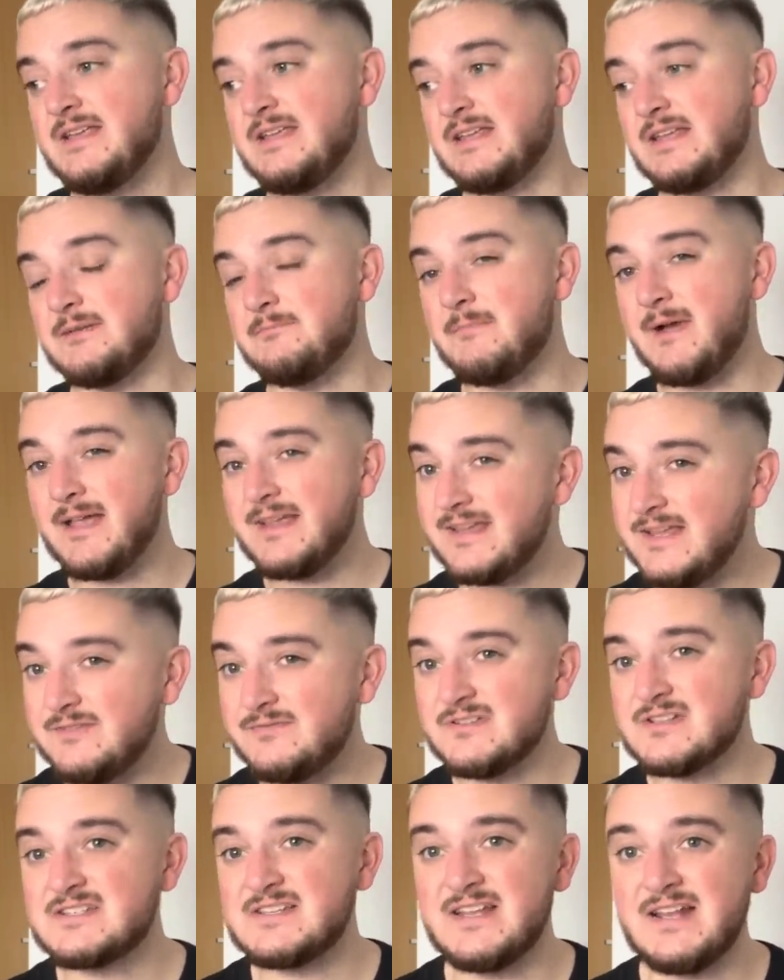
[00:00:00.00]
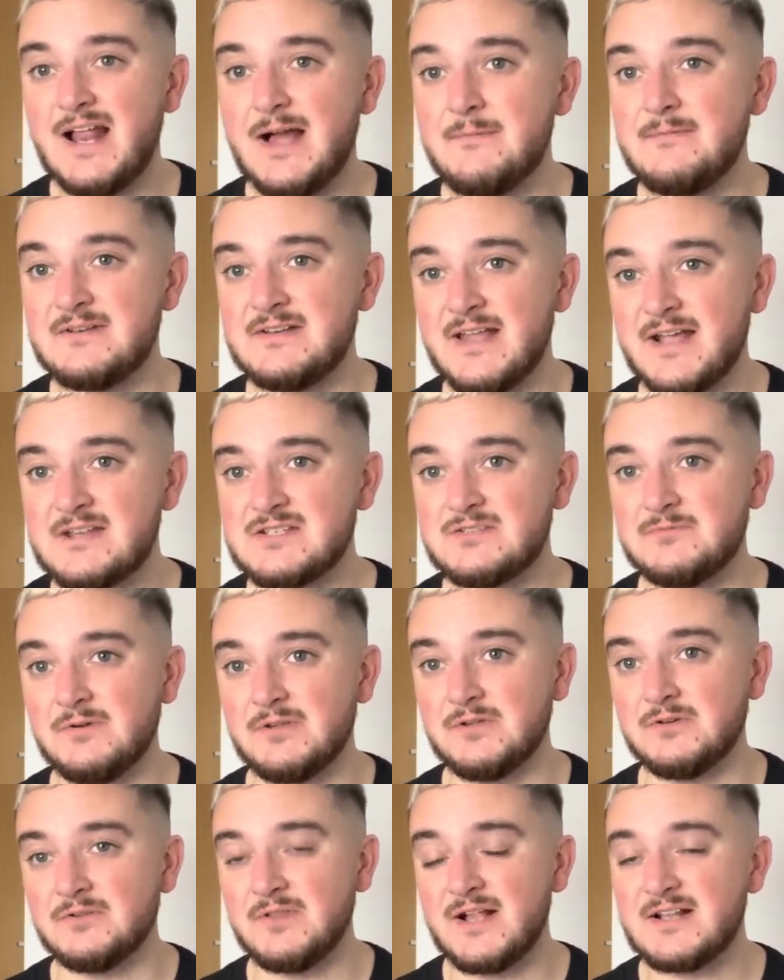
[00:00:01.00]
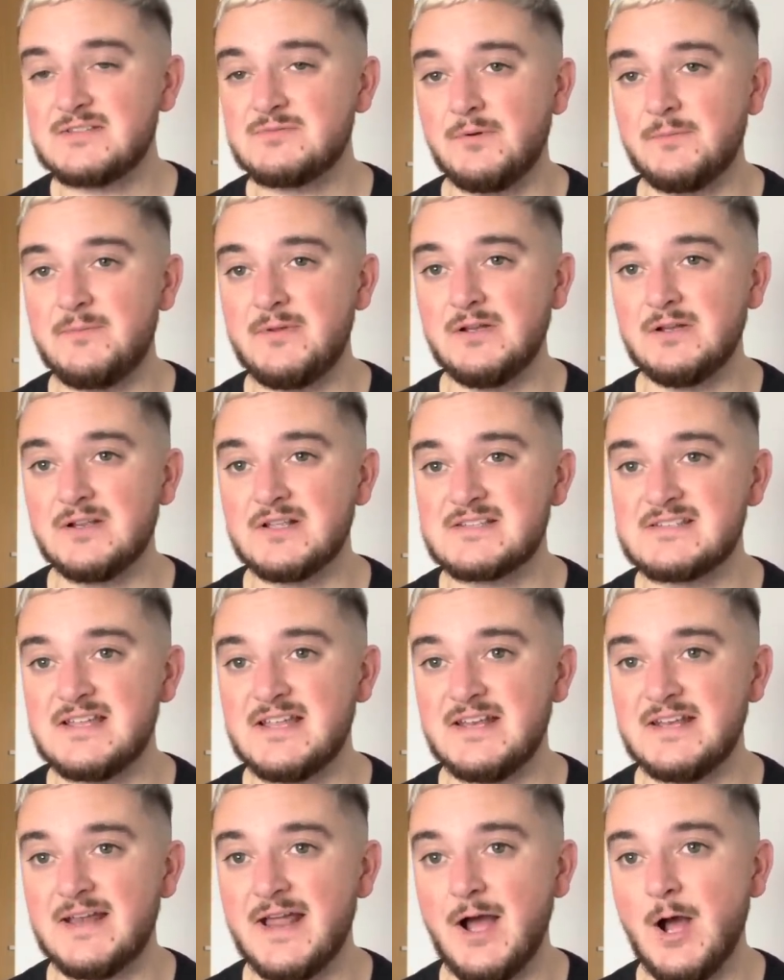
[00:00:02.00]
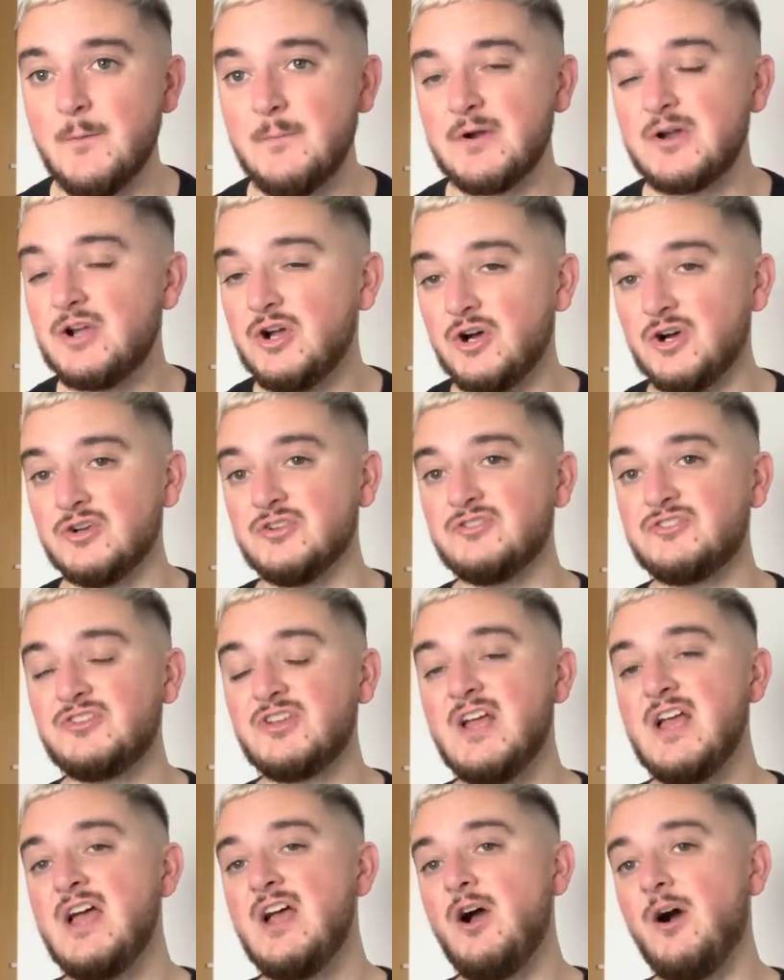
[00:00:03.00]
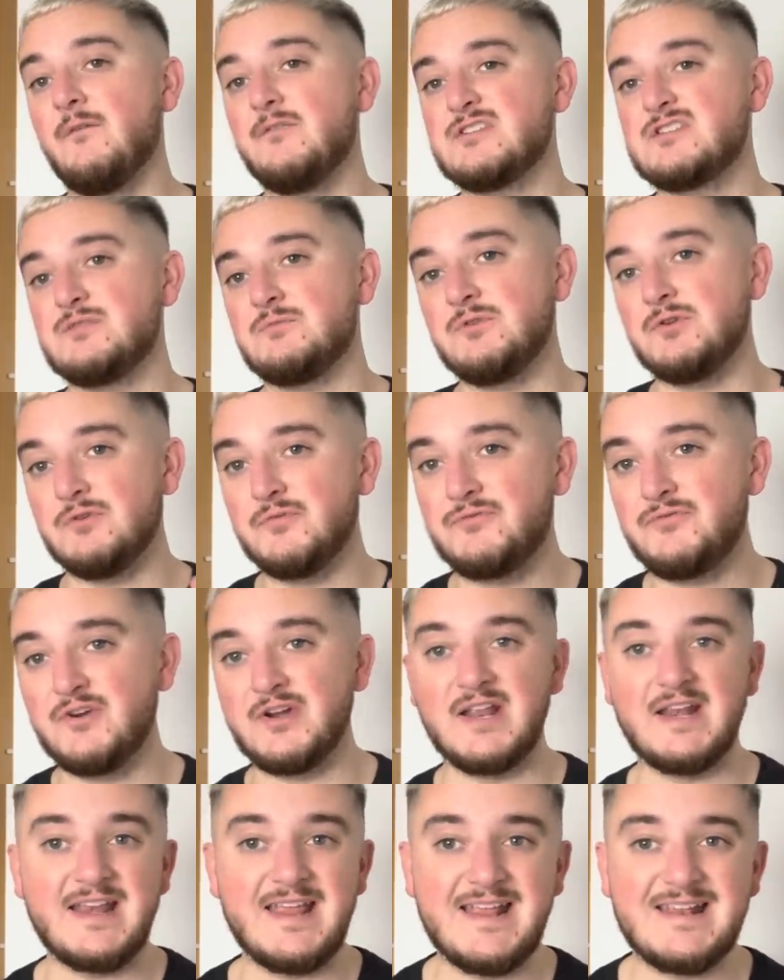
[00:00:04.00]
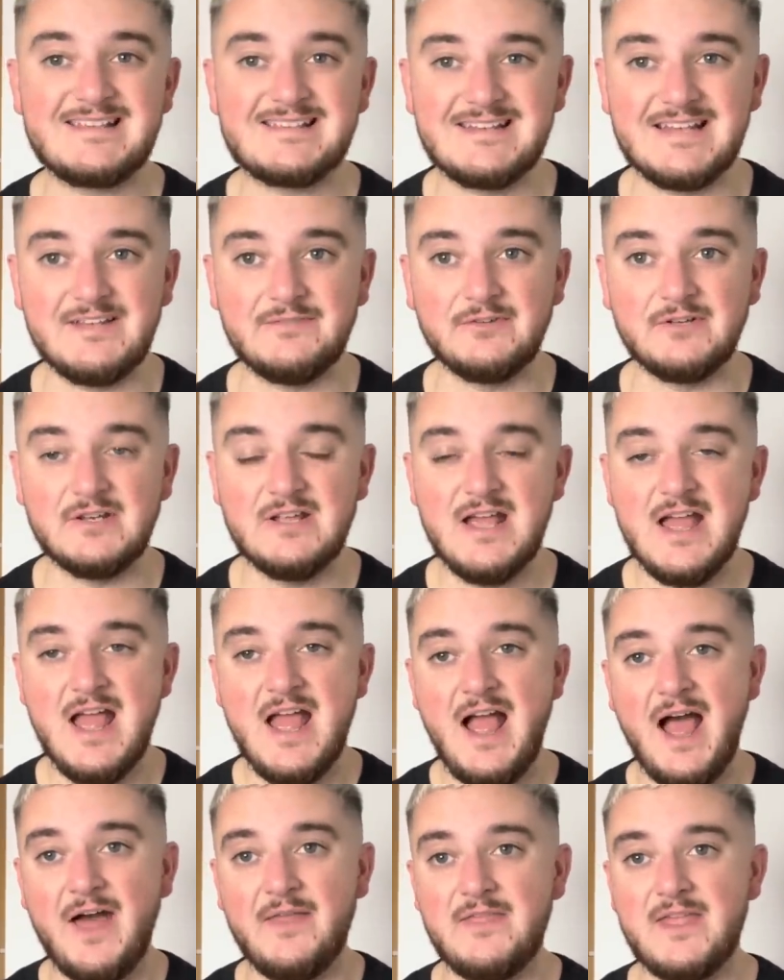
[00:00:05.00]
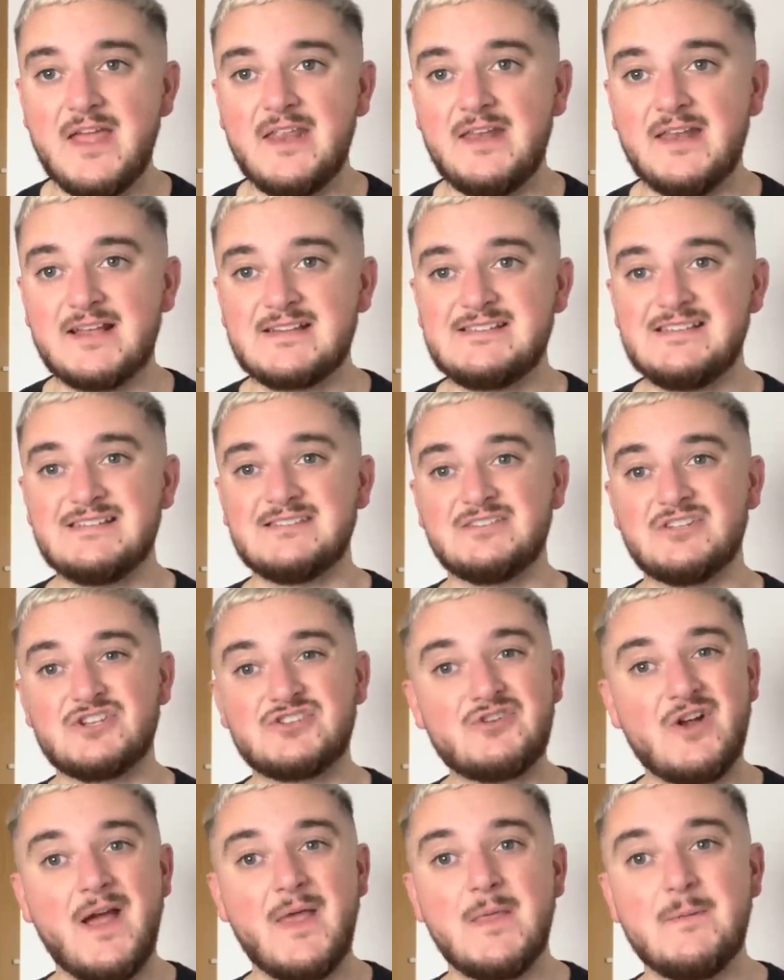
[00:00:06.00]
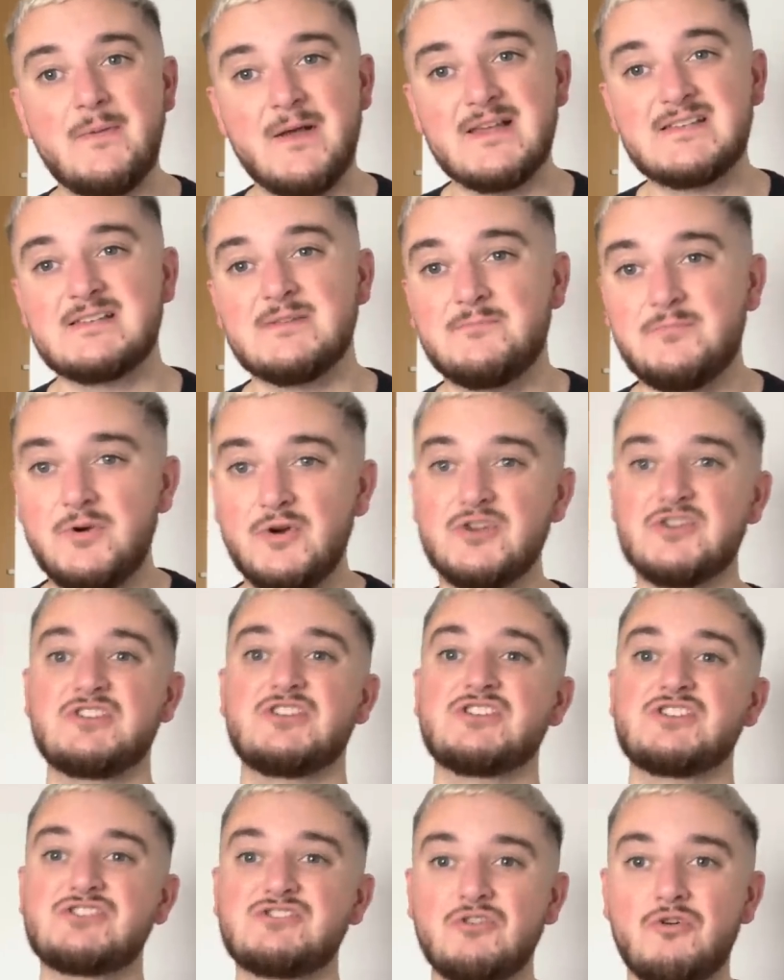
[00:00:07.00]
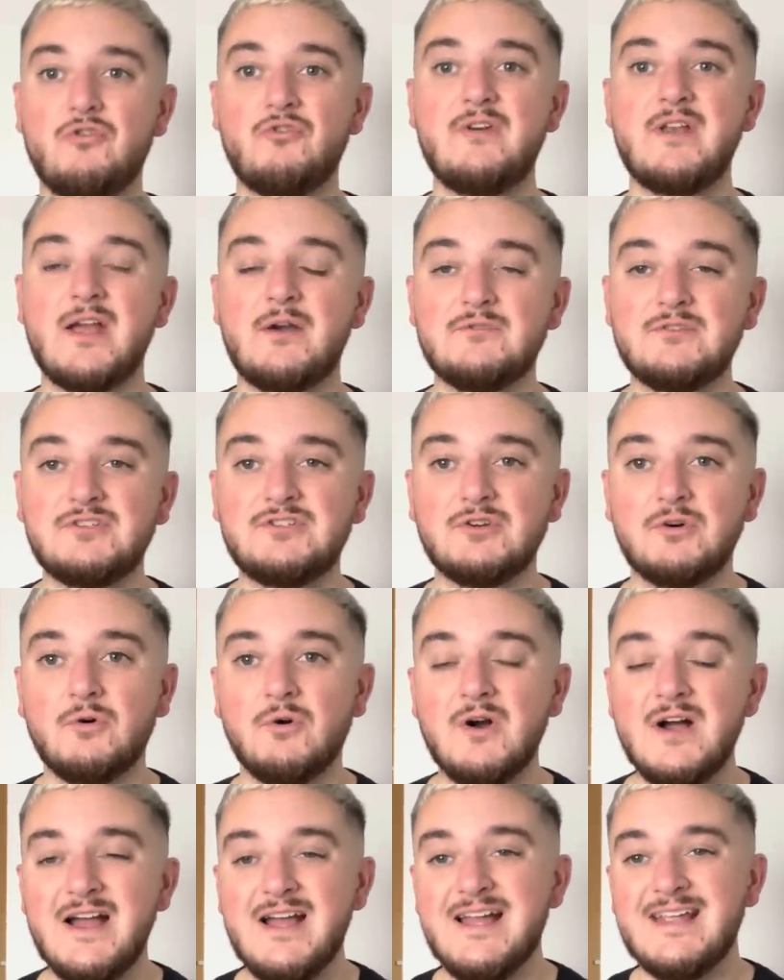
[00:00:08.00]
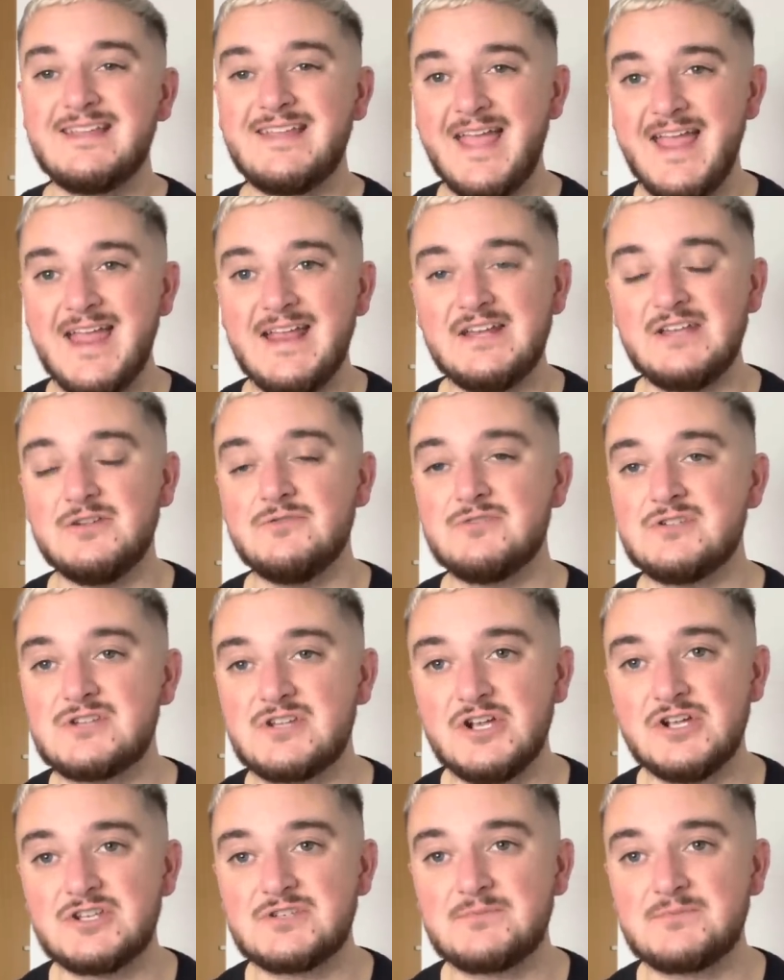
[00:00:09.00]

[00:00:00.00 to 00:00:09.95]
You might even see it happen next summer, though. That's what people are saying now, because obviously we know Funny at Eight's leaving at the end of next season. They're trying their best to push the story out the door, get a new shirt